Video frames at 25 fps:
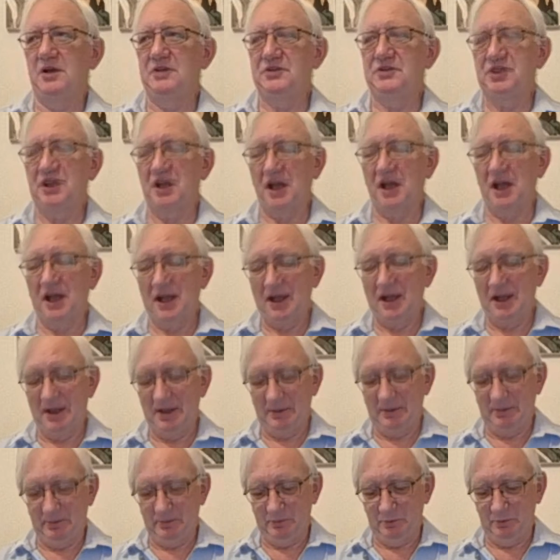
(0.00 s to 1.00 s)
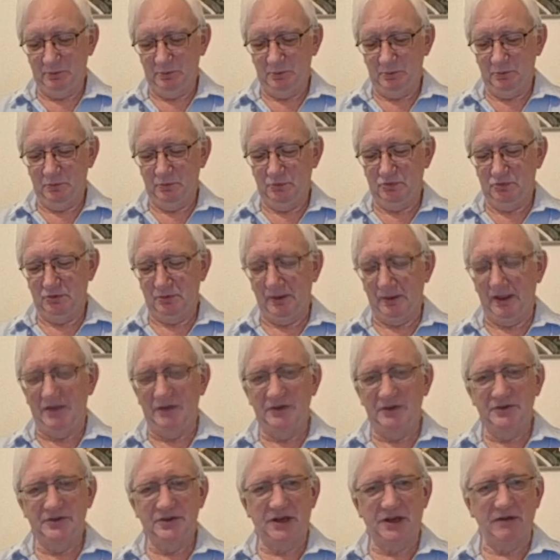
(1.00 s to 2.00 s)
there's a
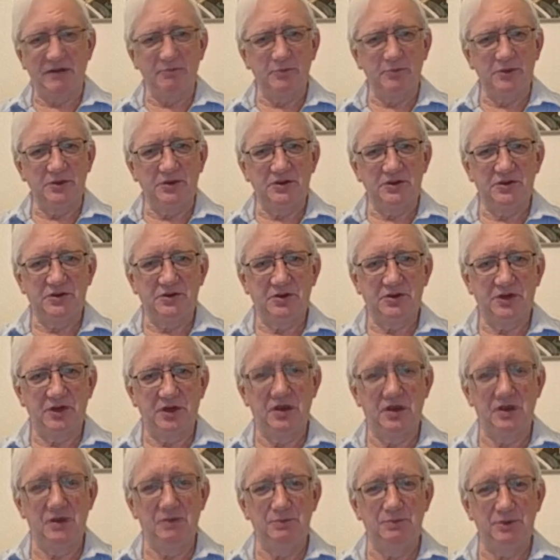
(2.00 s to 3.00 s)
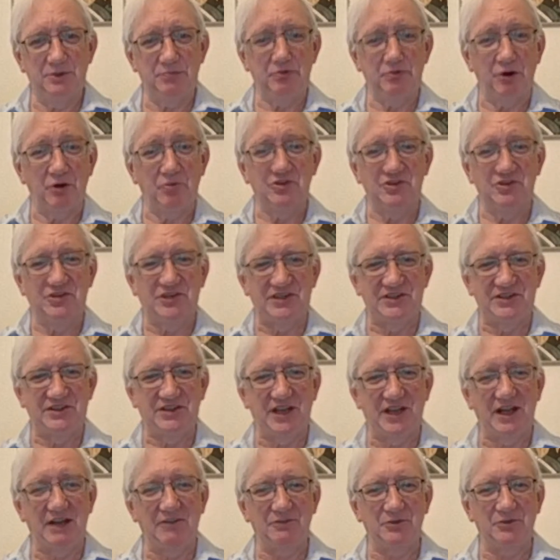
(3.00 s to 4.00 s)
tremendous government
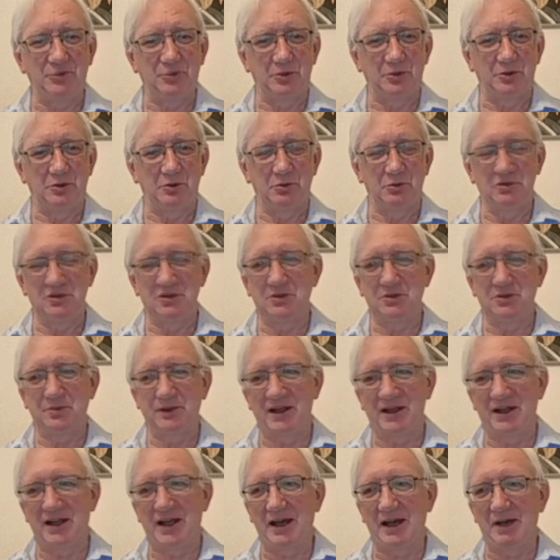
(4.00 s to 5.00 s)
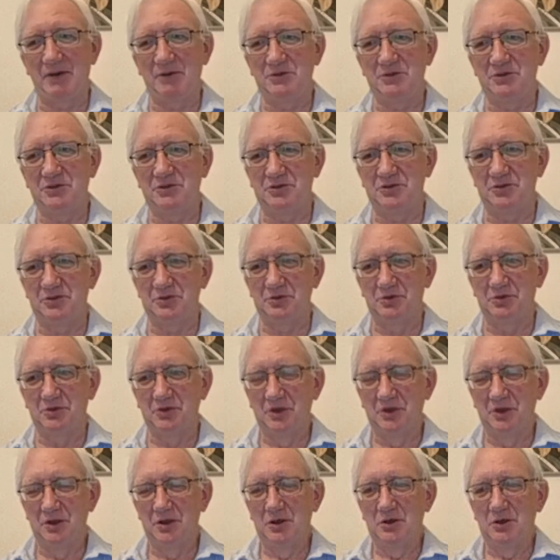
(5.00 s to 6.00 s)
bureaucracy to get through in order to be allowed
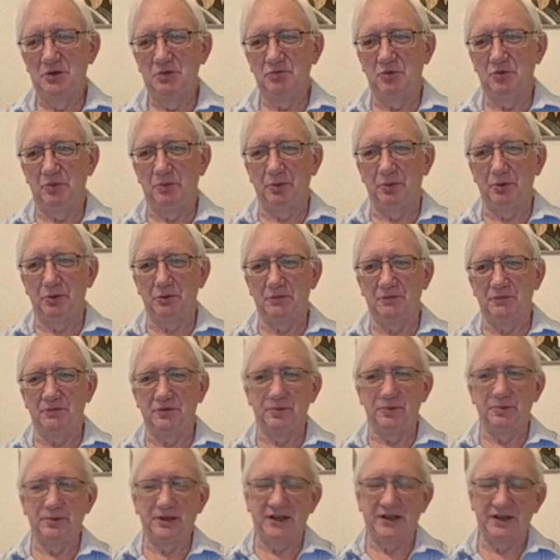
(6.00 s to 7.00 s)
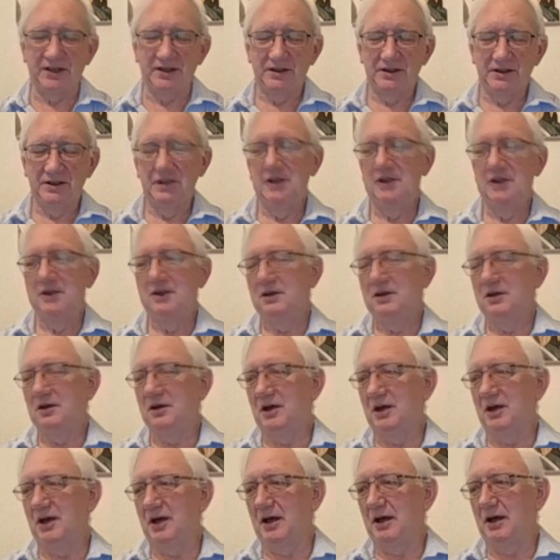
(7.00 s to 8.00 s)
to report from here.
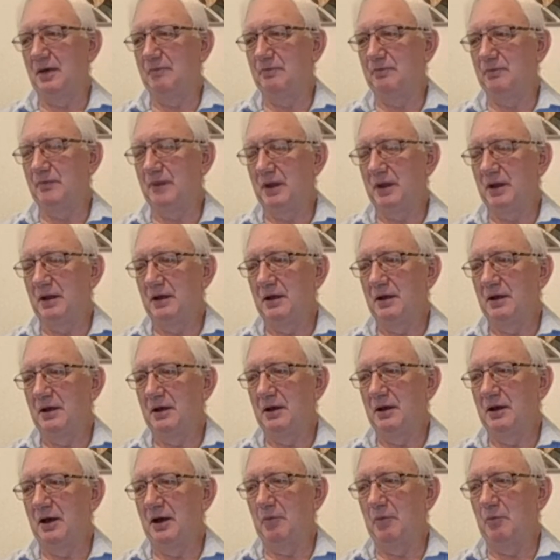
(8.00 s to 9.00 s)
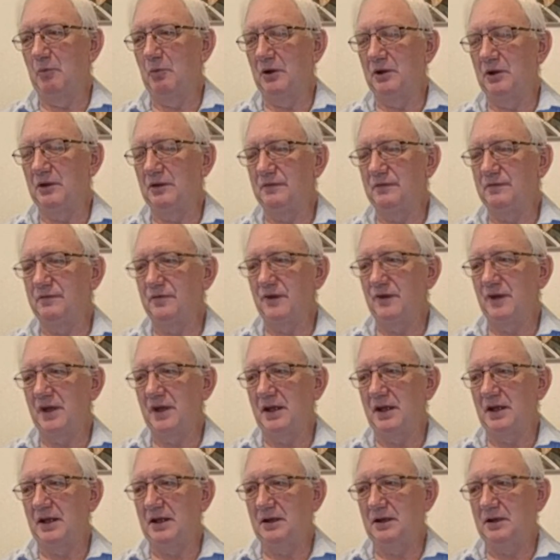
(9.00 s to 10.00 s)
And one
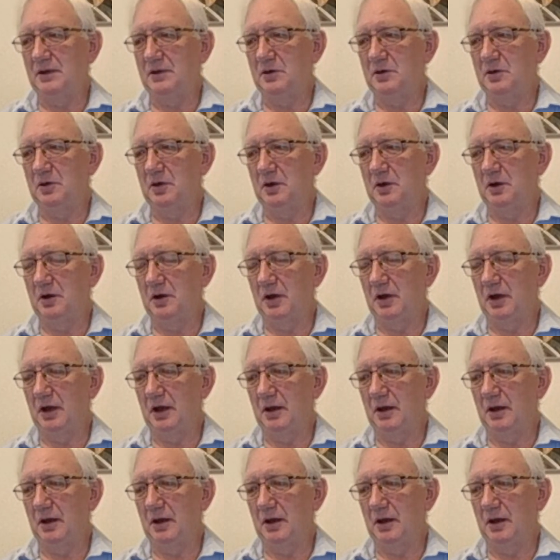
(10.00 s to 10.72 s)
of the